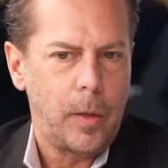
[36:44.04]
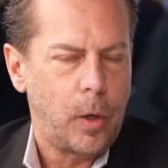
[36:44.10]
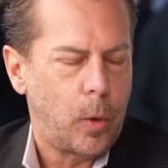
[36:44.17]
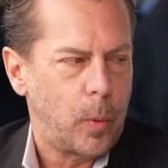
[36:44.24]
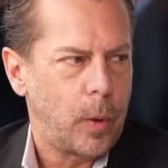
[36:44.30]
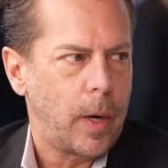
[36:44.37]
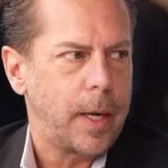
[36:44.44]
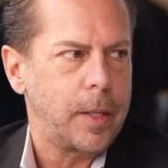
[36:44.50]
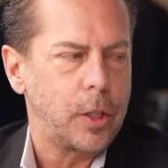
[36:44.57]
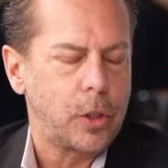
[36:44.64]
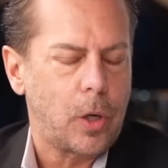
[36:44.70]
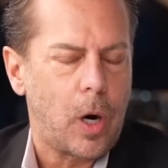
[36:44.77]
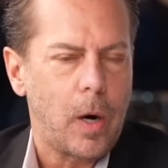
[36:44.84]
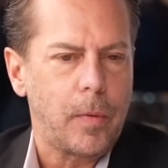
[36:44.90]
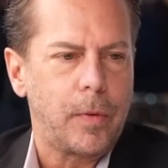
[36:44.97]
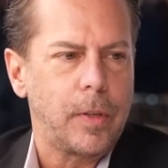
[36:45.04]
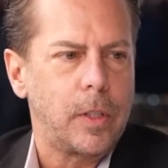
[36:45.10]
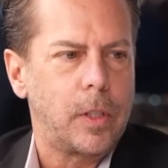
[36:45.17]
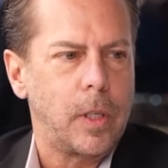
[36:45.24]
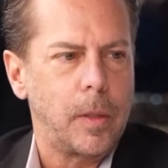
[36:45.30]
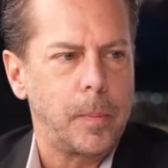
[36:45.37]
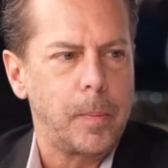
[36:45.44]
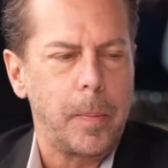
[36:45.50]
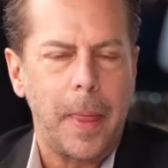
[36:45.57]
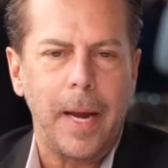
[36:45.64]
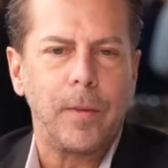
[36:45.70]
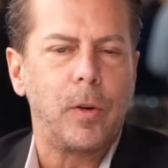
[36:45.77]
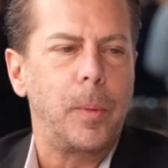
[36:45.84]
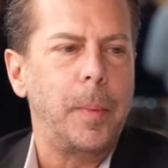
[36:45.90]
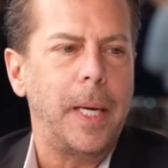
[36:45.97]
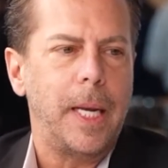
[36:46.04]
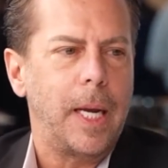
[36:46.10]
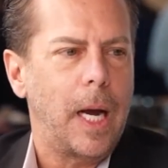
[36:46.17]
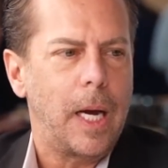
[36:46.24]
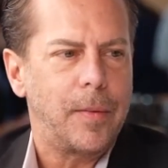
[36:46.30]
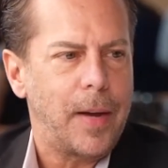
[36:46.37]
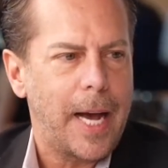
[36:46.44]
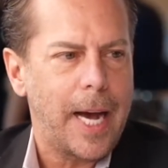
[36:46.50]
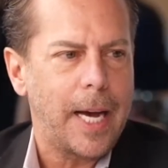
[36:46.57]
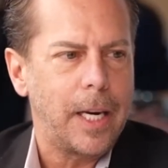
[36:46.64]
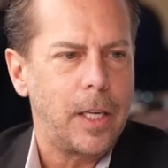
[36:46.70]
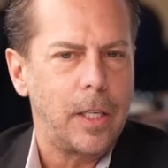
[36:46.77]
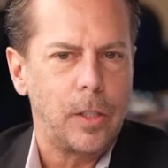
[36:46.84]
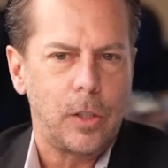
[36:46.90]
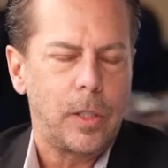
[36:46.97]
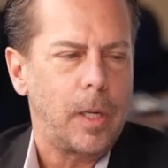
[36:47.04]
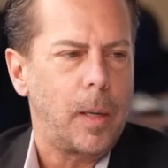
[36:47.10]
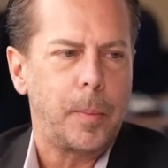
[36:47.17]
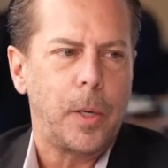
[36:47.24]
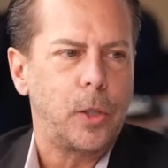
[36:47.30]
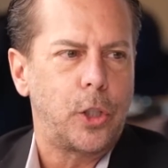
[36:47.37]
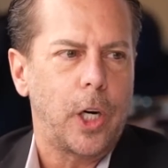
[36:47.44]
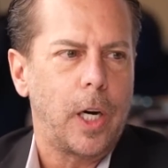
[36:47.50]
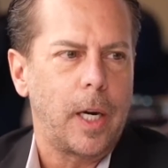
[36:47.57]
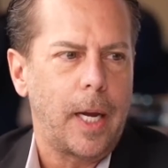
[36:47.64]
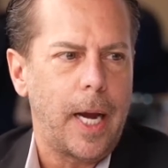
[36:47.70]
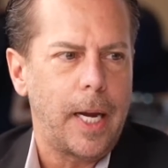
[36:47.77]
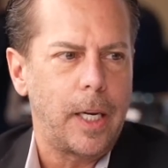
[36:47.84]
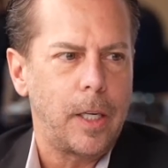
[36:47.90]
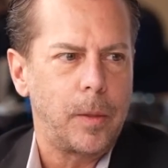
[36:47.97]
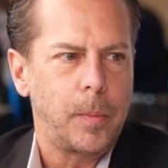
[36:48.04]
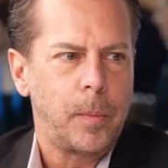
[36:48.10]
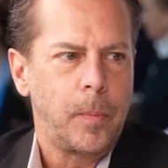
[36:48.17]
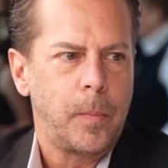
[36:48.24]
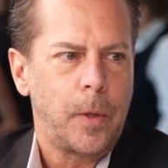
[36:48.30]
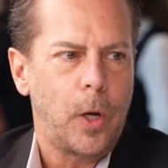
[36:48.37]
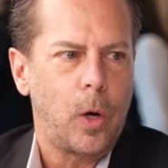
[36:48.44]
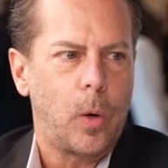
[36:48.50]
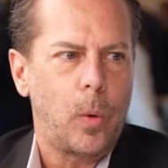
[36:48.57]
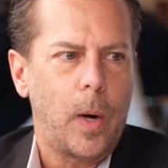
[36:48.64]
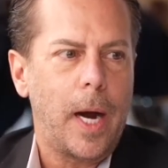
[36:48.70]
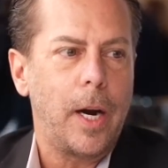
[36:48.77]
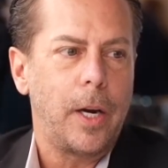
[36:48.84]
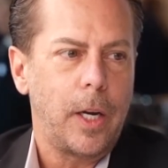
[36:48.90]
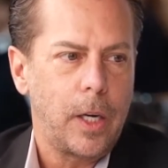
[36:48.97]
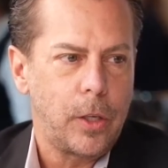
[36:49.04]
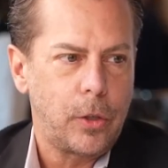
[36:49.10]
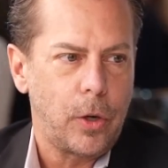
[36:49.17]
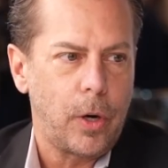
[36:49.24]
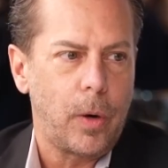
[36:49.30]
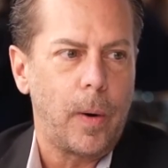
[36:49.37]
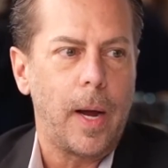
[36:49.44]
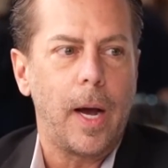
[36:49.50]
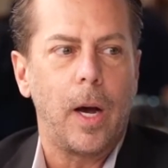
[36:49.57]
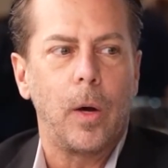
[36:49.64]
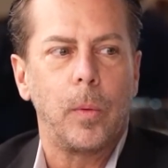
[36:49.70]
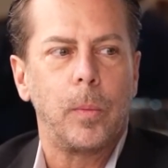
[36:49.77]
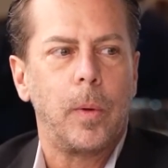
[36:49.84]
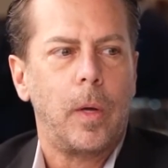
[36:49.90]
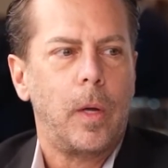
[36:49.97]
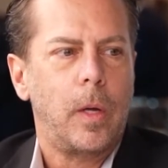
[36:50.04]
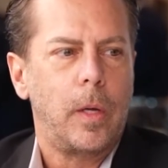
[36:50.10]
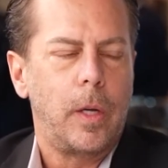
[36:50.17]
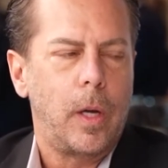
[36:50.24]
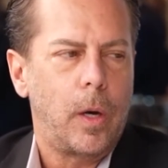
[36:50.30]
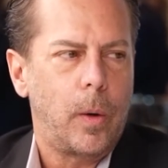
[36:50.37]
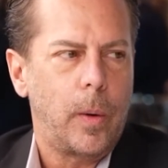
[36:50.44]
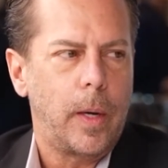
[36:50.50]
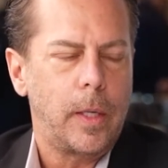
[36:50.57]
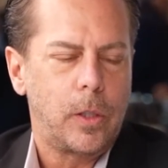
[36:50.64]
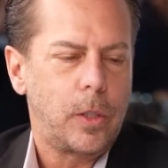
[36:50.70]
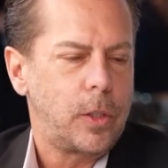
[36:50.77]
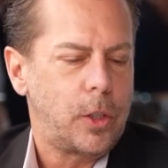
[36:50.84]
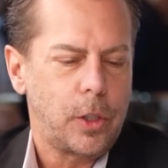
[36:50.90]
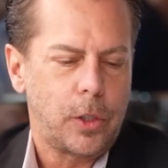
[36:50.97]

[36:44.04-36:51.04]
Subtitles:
You know, we're at this conference, and every meeting I've had is about Jerritt Canyon. You know, how are you going to turn it around? You know, and it's